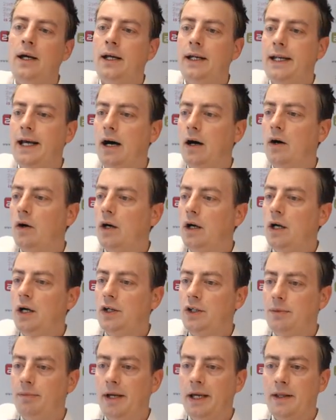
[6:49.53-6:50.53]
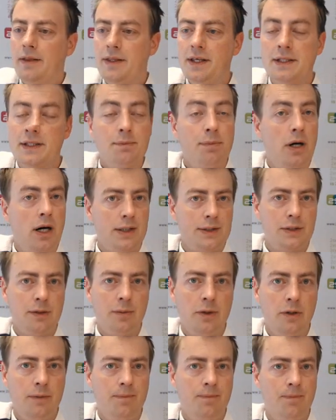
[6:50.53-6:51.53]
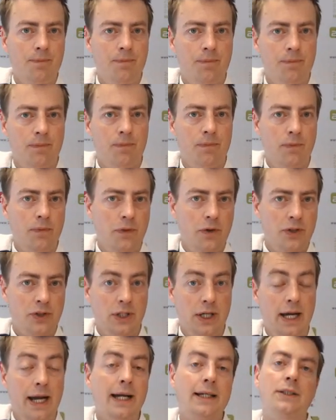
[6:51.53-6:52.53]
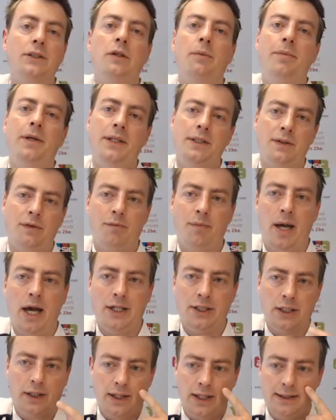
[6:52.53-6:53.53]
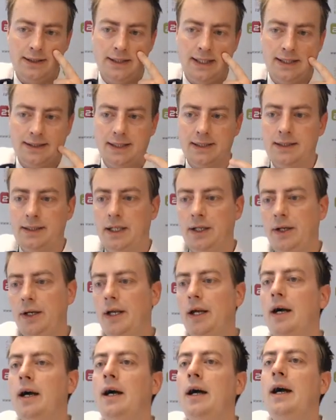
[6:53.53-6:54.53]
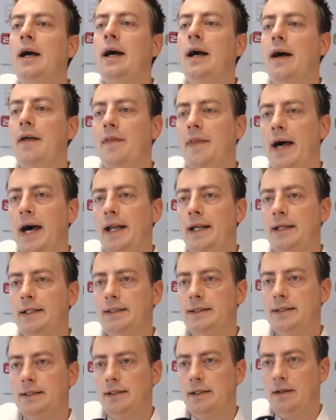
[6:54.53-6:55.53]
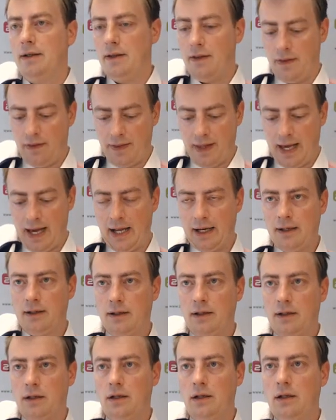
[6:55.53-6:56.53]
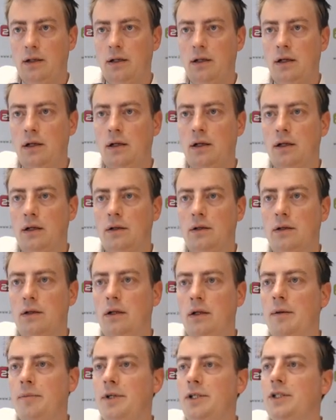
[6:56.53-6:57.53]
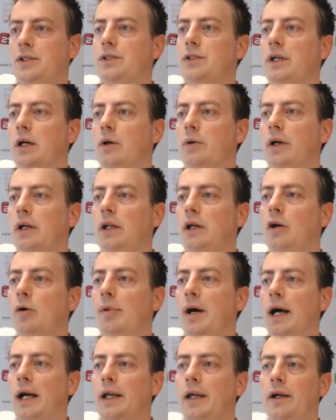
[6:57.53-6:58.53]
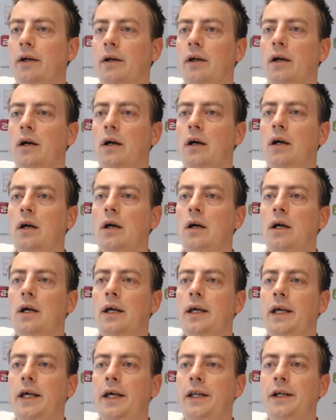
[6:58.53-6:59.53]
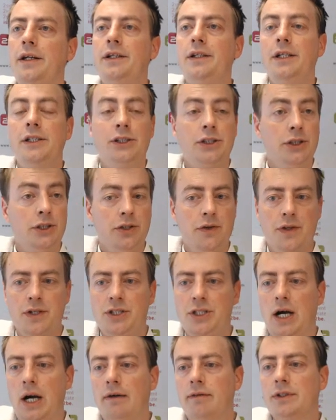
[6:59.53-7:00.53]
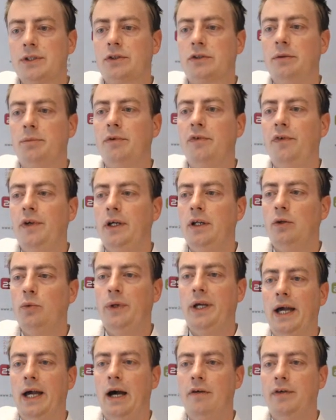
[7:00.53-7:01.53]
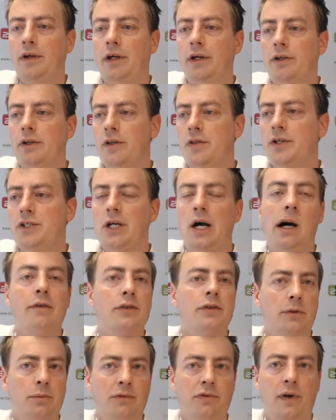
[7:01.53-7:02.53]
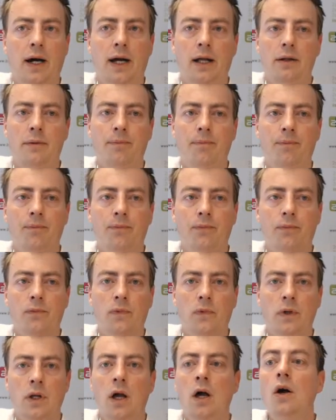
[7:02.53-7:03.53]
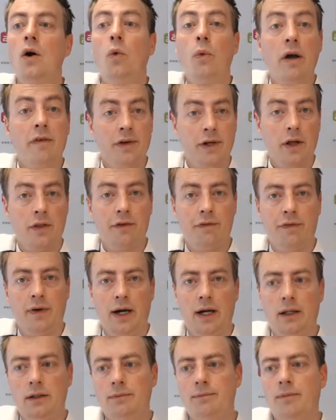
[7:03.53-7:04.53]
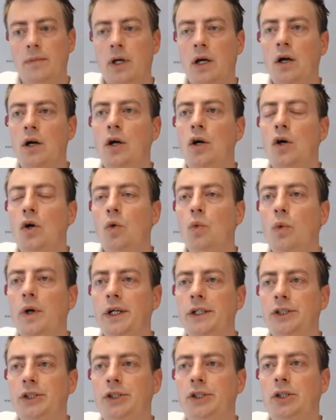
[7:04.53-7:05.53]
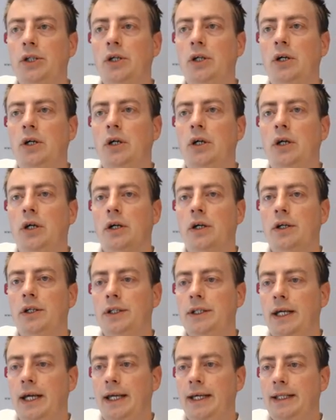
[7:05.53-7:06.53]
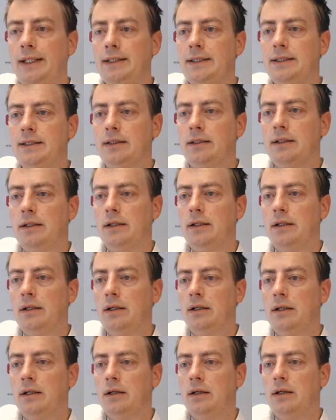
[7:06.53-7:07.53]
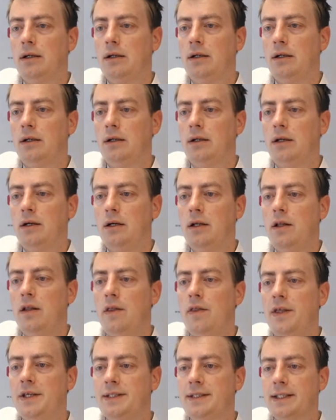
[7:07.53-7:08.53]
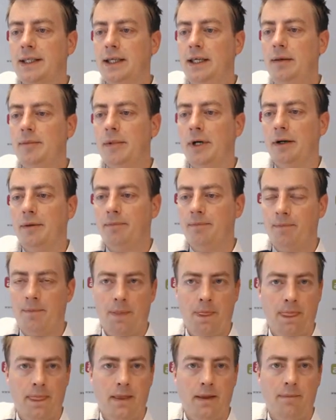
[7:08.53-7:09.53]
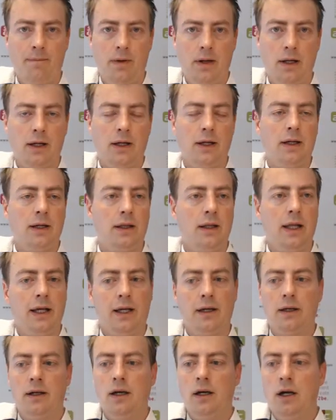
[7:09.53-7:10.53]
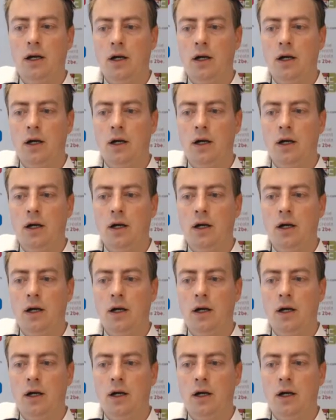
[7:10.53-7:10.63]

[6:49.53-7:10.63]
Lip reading: Now, to make this possible, there's an extra piece of magic that's necessary, and that is that, let me just quickly go back here. In addition to the JavaScript field have here, to the JavaScript file, we have another file which contains the schema, like